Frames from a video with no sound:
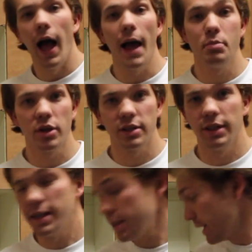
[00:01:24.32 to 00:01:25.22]
I
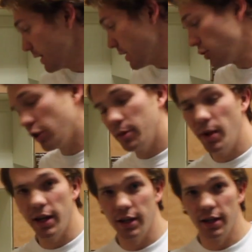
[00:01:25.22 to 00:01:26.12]
personally think that turkey
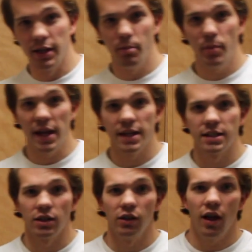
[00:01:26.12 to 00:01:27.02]
bacon
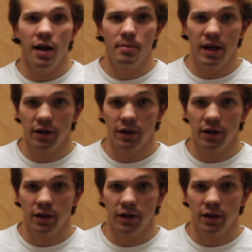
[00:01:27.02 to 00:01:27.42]
is a lot